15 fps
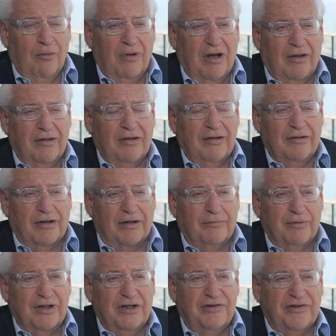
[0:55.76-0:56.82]
Well, look,
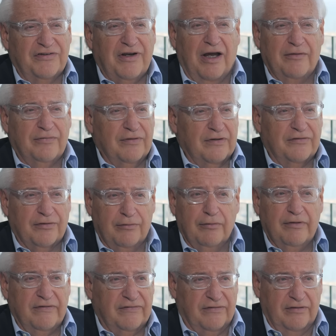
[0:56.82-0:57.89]
religious conflicts are
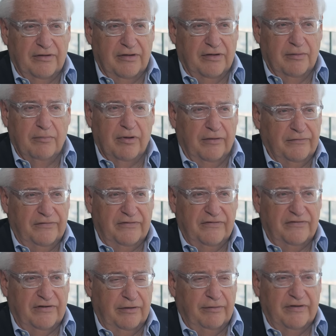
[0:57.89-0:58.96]
always the most
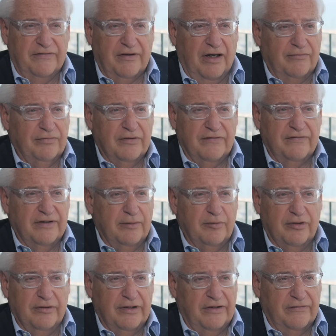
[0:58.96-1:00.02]
serious conflicts in the
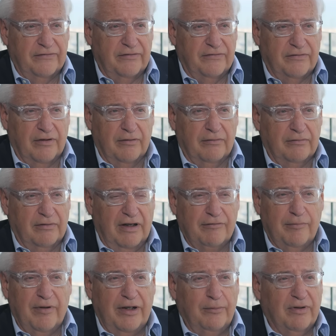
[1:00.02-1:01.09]
Middle East, so
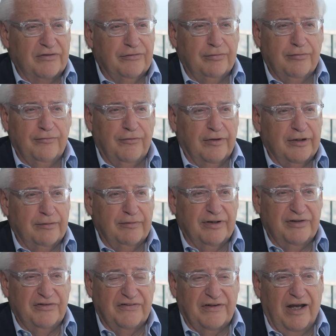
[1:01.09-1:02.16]
everybody wants to avoid a religious